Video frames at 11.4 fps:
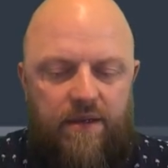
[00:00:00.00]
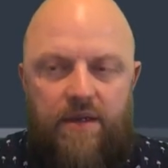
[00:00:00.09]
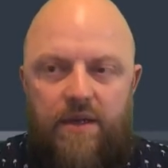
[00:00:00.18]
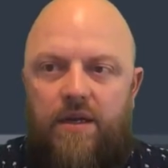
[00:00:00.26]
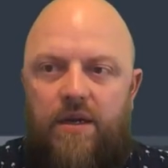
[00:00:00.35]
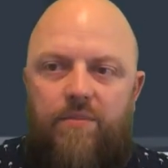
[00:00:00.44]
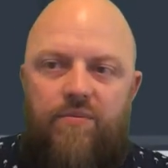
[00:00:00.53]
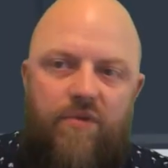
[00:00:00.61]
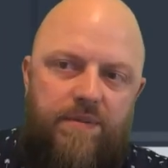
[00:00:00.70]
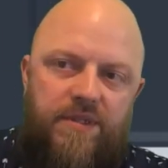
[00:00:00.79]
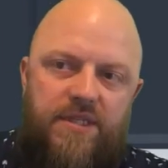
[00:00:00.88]
and go
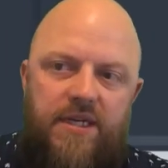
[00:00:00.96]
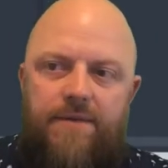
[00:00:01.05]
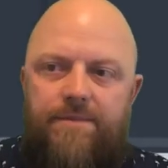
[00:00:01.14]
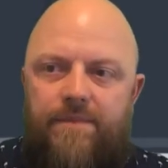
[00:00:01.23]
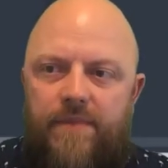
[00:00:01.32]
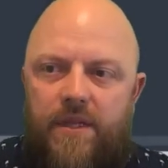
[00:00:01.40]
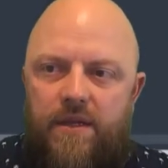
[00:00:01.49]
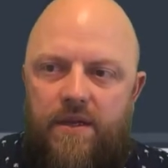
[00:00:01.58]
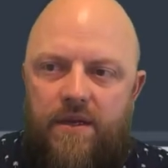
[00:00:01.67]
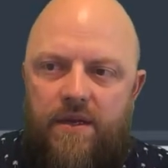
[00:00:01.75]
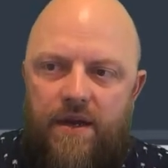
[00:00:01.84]
property.
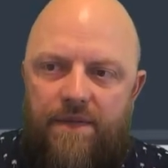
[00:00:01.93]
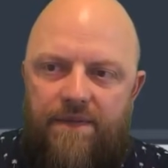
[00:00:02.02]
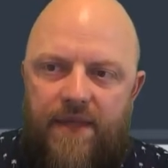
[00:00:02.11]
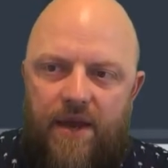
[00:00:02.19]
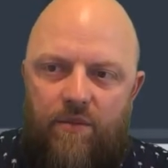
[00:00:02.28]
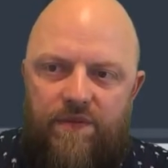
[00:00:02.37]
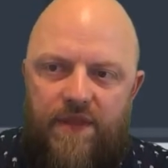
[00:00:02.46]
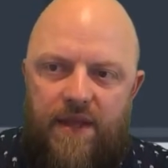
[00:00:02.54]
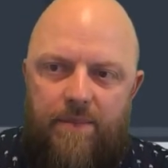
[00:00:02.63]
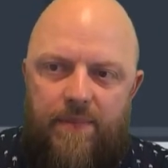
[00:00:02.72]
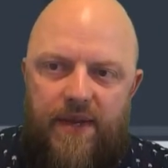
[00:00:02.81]
And that would
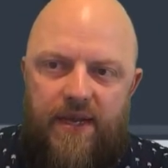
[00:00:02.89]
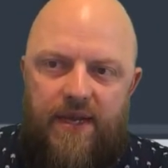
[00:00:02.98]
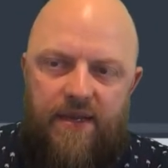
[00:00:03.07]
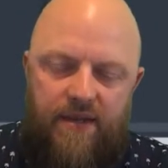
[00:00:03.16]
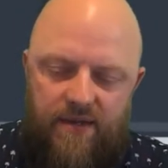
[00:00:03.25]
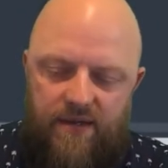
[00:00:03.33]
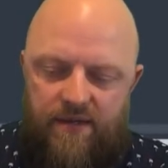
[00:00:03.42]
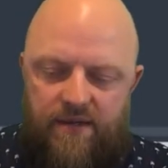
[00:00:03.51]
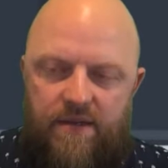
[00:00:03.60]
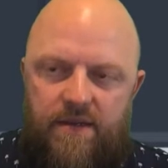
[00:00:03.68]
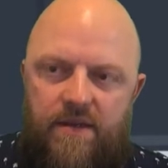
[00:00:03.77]
then be,
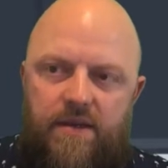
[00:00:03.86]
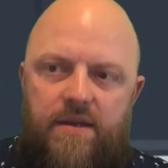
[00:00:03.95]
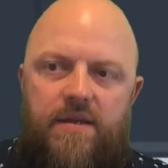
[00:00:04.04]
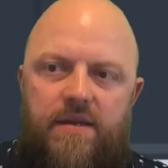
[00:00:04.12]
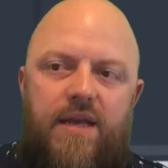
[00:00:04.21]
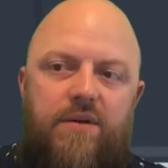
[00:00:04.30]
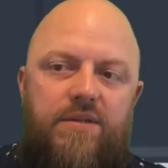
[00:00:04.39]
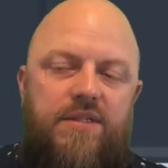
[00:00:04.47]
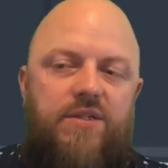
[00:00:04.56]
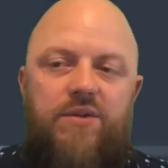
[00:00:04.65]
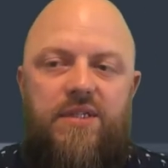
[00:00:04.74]
that
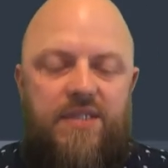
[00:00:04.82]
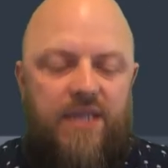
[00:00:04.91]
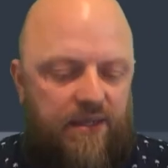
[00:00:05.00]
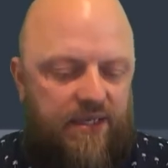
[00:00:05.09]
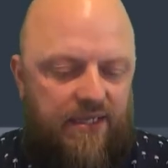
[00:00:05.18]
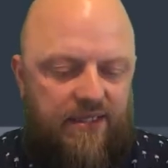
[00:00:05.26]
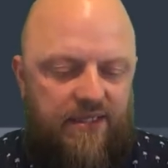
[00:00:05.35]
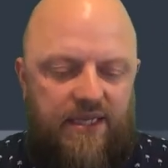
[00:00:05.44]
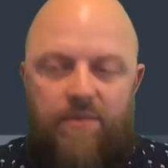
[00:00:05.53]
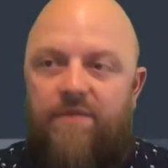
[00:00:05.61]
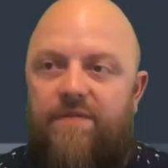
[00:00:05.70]
would do the same, it has the
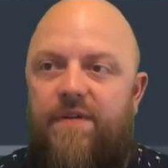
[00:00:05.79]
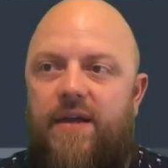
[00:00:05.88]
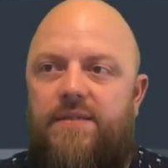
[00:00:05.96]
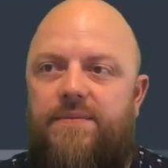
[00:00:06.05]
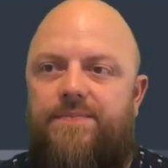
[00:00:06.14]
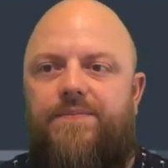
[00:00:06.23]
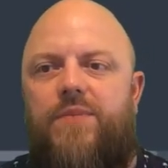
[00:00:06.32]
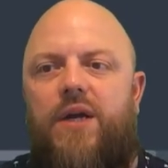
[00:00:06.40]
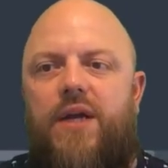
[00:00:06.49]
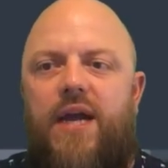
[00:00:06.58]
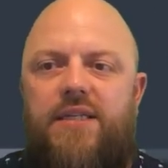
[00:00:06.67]
same effect.
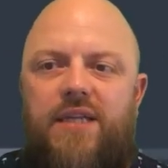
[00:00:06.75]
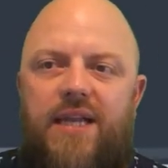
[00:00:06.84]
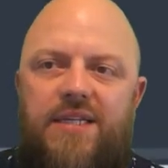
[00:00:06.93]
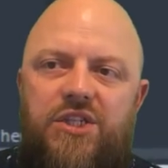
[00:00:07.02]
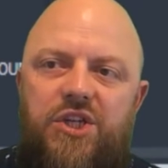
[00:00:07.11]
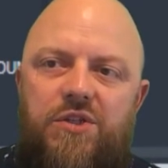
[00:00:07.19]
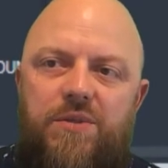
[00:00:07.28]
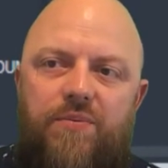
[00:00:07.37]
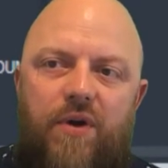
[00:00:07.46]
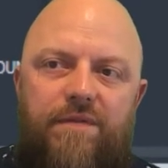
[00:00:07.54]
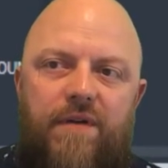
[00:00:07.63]
Okay, so that's the user
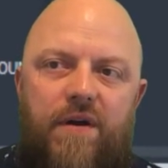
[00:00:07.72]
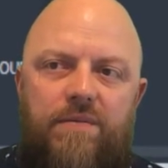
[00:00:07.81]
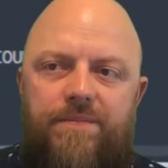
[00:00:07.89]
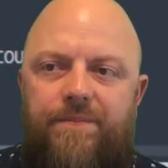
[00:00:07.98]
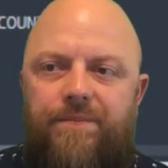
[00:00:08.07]
profile.